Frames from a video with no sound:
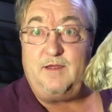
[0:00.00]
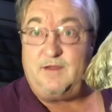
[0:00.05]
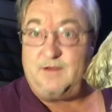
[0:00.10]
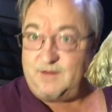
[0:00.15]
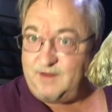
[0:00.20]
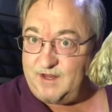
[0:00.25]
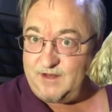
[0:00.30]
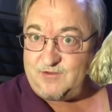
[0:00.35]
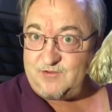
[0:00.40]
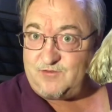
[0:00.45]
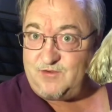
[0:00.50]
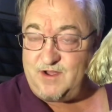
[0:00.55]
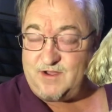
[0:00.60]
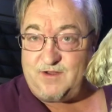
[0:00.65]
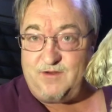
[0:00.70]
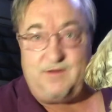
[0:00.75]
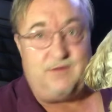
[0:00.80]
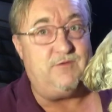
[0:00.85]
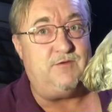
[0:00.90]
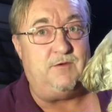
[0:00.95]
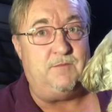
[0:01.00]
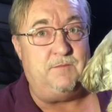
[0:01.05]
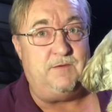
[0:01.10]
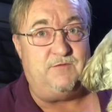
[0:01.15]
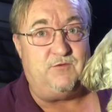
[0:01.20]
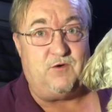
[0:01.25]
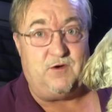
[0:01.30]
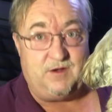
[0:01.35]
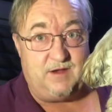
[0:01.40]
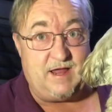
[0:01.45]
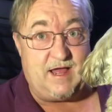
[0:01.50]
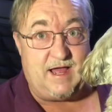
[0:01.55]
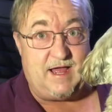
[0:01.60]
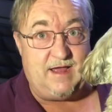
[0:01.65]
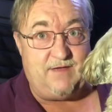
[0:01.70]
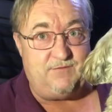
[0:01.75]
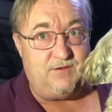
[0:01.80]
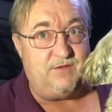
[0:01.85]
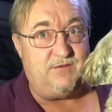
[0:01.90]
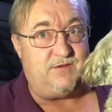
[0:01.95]
Clutch Trucker is filmed before
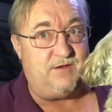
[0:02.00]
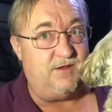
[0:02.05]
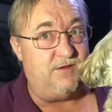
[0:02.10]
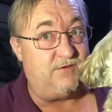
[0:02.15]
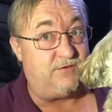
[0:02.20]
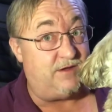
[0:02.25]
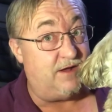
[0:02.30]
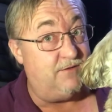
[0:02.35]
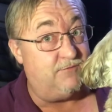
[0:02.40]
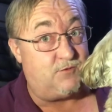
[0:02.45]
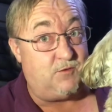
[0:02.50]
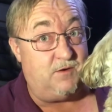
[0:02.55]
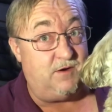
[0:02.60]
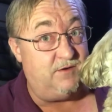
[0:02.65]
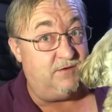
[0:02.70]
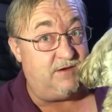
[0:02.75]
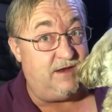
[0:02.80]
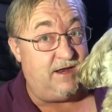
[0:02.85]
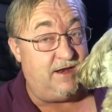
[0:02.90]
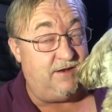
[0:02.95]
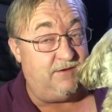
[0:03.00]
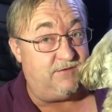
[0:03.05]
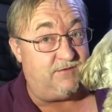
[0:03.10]
live and still self-quarantined